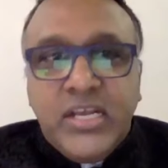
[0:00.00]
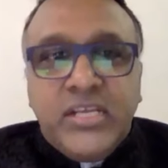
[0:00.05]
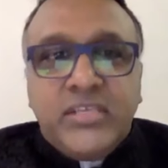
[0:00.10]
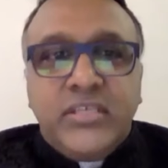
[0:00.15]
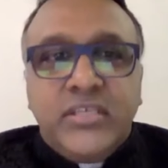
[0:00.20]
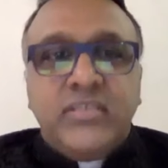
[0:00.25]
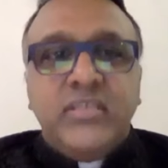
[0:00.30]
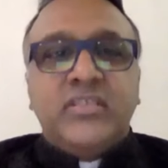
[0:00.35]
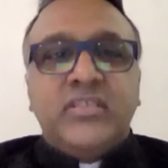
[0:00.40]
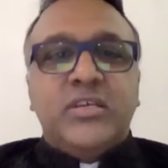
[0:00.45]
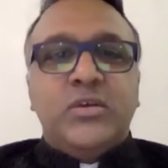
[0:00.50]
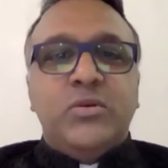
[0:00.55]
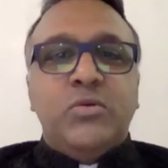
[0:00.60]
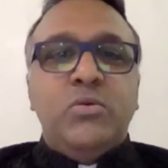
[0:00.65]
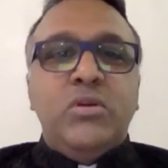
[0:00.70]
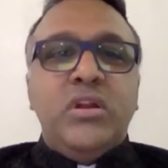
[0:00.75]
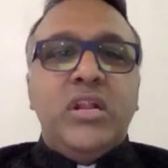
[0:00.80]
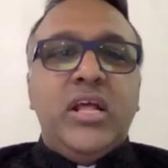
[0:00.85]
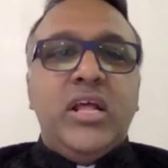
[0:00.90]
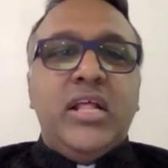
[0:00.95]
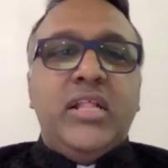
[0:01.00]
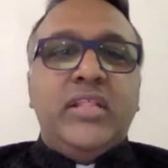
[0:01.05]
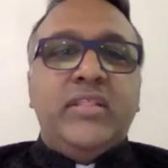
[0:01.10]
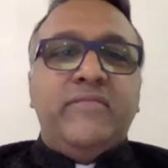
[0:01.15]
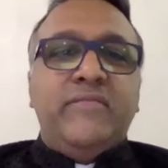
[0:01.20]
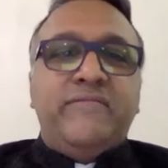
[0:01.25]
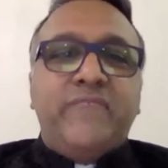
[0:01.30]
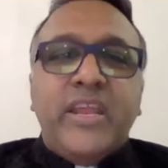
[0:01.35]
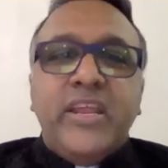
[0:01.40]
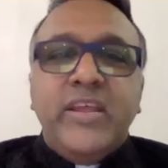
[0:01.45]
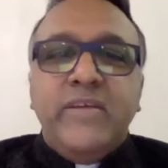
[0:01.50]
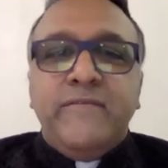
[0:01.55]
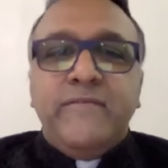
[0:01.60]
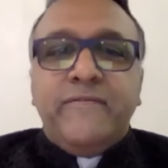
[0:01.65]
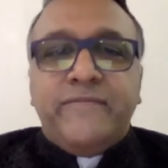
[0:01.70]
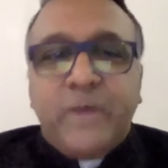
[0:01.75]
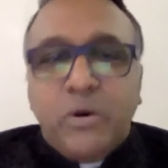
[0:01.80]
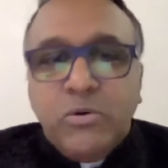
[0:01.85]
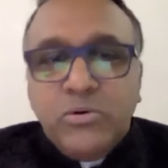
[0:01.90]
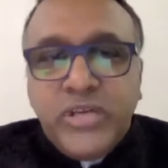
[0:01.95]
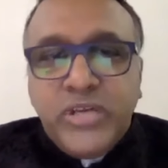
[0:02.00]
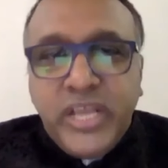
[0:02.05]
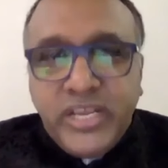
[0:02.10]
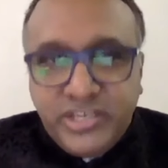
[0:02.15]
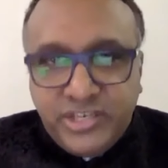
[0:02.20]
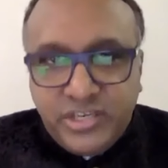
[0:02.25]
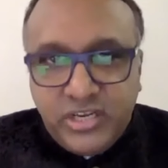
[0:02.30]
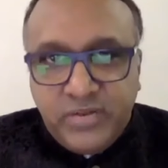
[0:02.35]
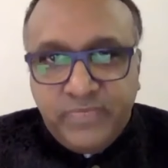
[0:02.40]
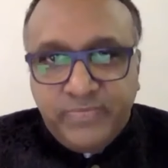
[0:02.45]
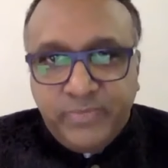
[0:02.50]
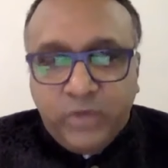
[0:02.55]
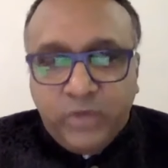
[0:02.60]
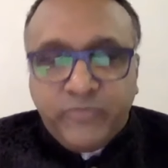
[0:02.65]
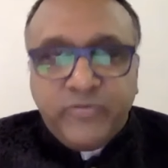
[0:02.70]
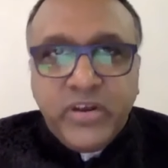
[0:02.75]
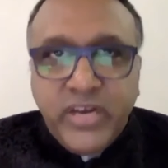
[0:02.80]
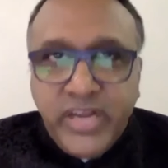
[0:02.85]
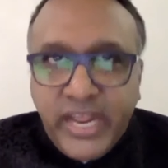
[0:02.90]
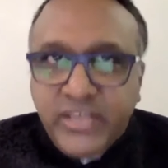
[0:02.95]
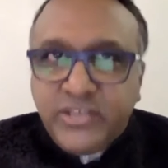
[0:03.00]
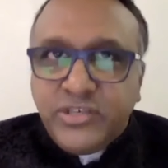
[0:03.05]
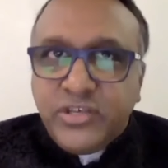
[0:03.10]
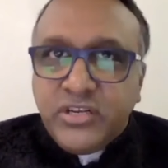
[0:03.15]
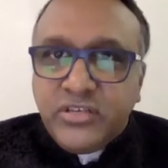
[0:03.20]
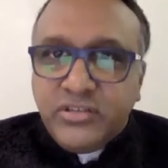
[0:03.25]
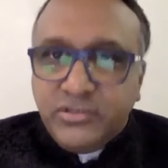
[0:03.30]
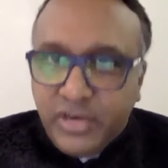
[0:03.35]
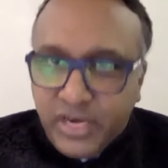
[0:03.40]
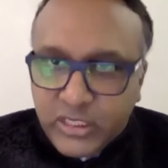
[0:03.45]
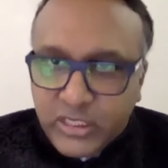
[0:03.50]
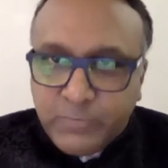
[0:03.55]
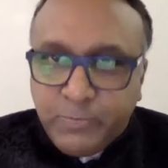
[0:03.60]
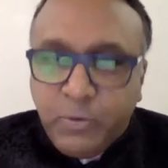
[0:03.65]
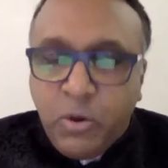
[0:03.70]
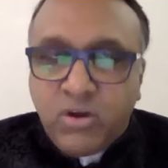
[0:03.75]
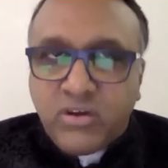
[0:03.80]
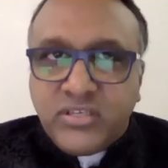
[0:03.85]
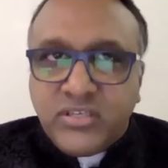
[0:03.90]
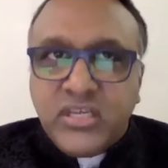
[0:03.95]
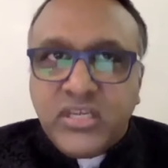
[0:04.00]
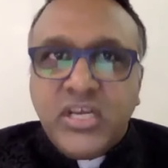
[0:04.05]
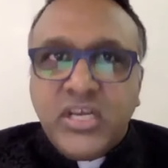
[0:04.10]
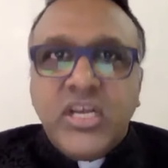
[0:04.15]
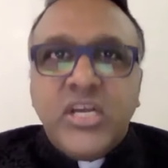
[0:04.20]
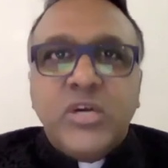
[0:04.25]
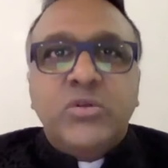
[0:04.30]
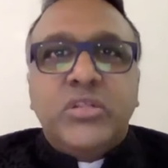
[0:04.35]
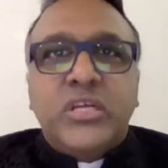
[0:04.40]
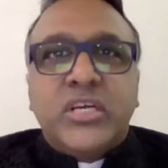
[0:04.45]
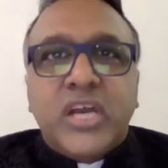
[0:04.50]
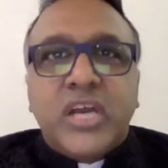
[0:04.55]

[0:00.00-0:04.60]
Justice Karol, the very foundation of a nation's response to the